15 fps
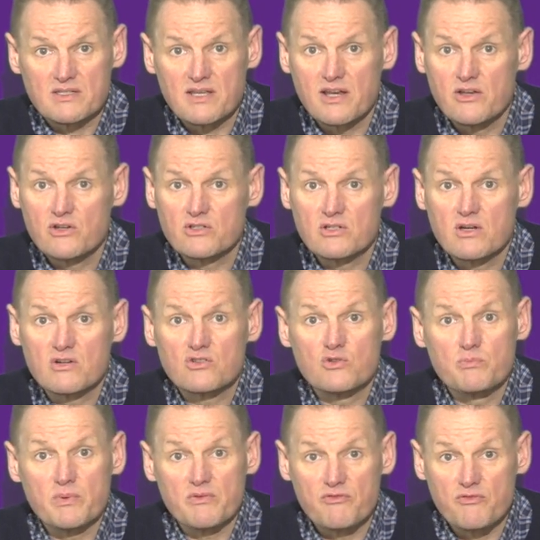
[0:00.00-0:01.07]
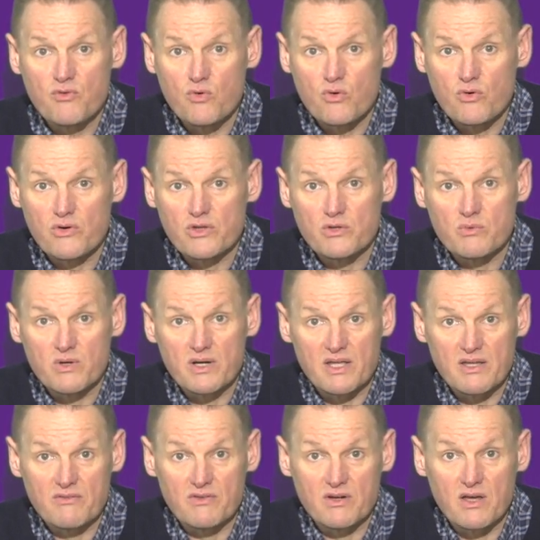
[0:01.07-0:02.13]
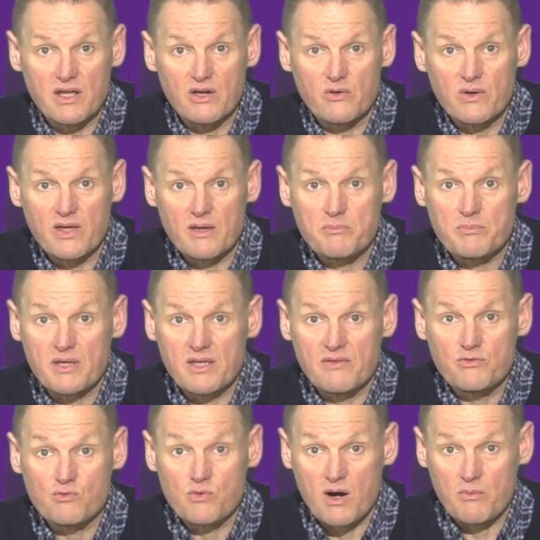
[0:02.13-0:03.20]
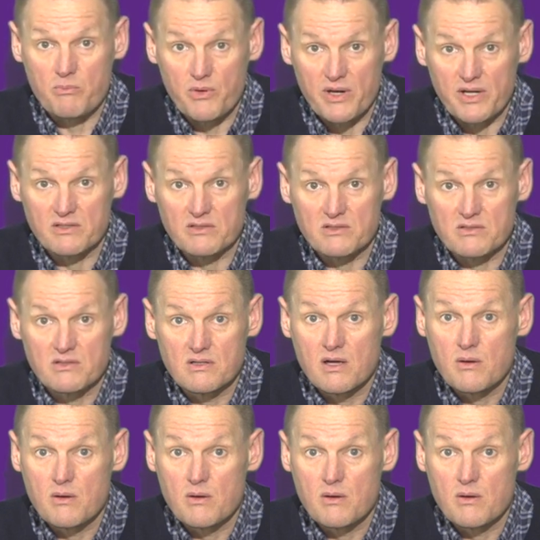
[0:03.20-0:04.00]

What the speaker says: tell your doctor before you are given Innohep if you are pregnant,